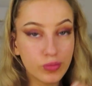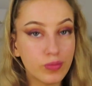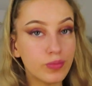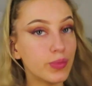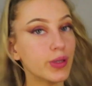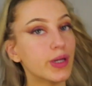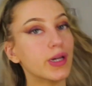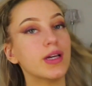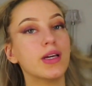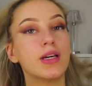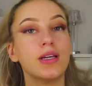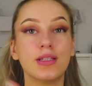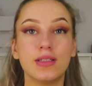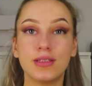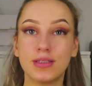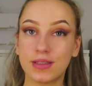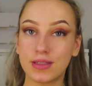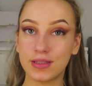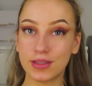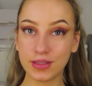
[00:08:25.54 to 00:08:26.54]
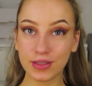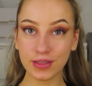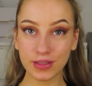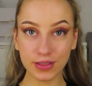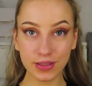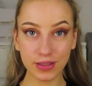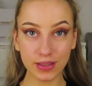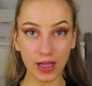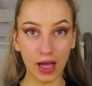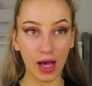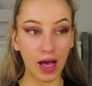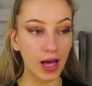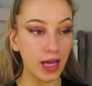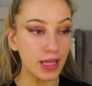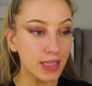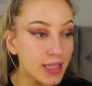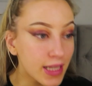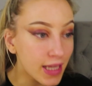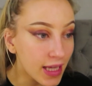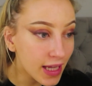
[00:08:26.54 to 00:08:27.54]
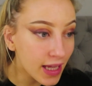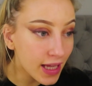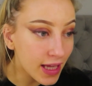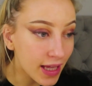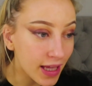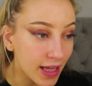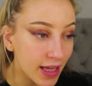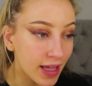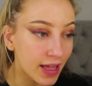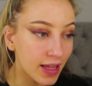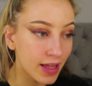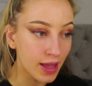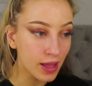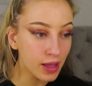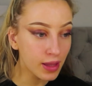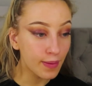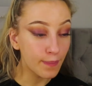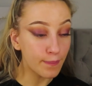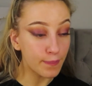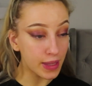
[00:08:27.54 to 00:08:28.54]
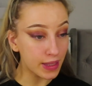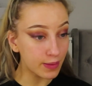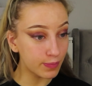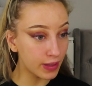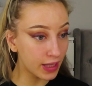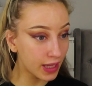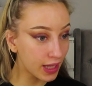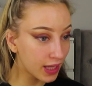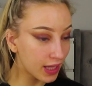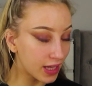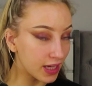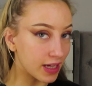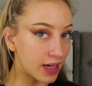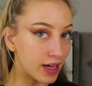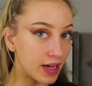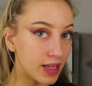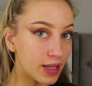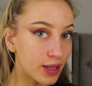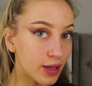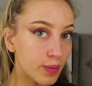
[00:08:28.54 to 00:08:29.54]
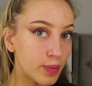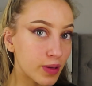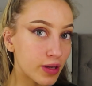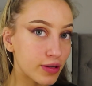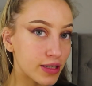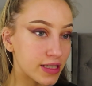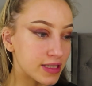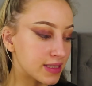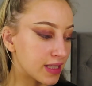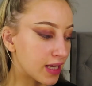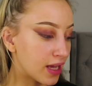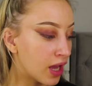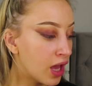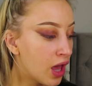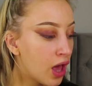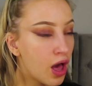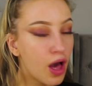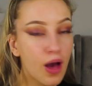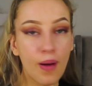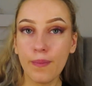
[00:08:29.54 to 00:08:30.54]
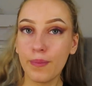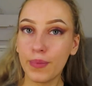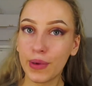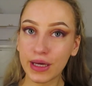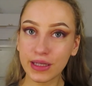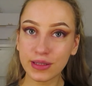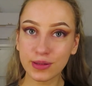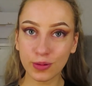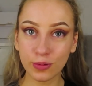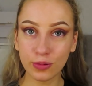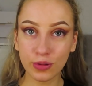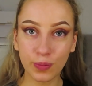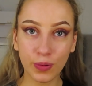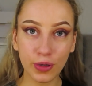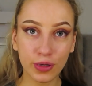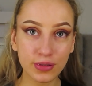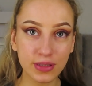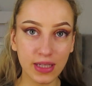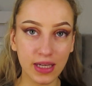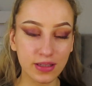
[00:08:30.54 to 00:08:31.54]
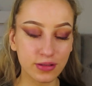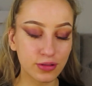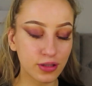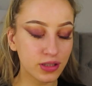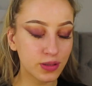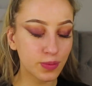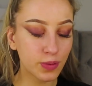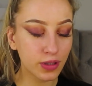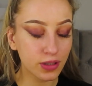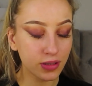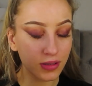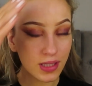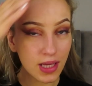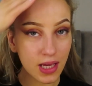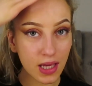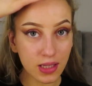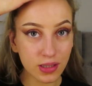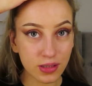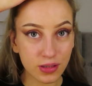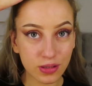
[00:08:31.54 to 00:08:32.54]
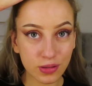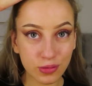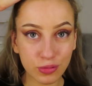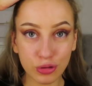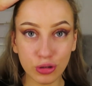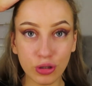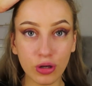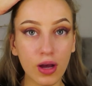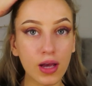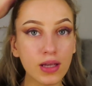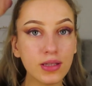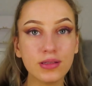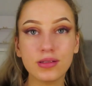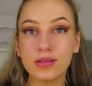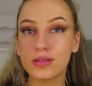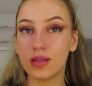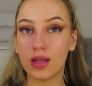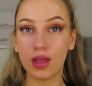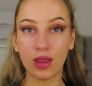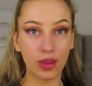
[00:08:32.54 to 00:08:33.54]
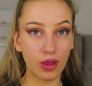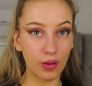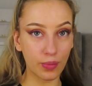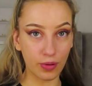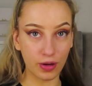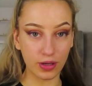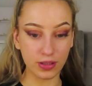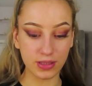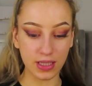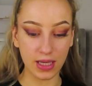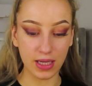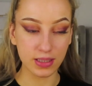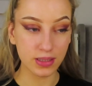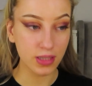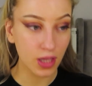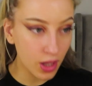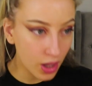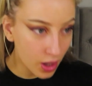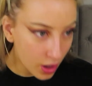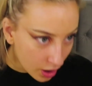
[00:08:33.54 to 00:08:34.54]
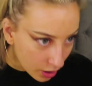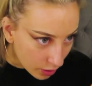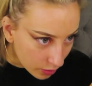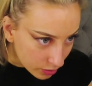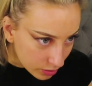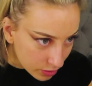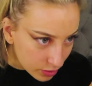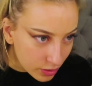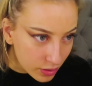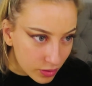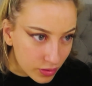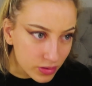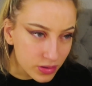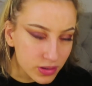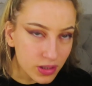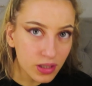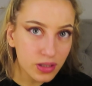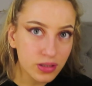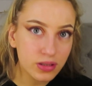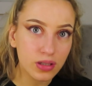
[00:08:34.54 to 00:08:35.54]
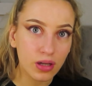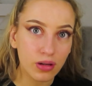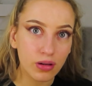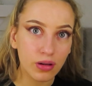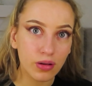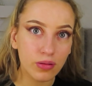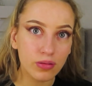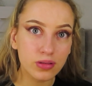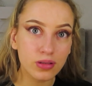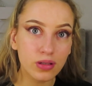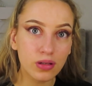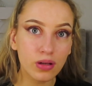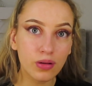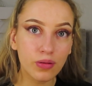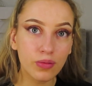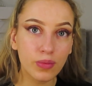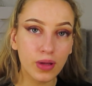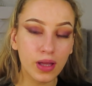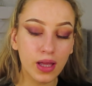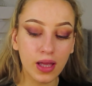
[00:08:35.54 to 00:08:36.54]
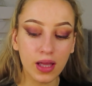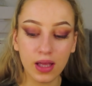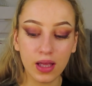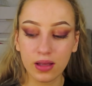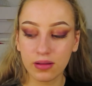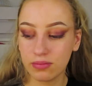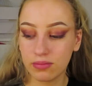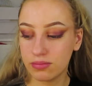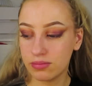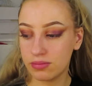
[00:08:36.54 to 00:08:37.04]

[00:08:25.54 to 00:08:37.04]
Because, honey, baby, I look a bit crazy. But it's all the process. Trust the process. Trust the process. Also, I don't know what's going on with my hair.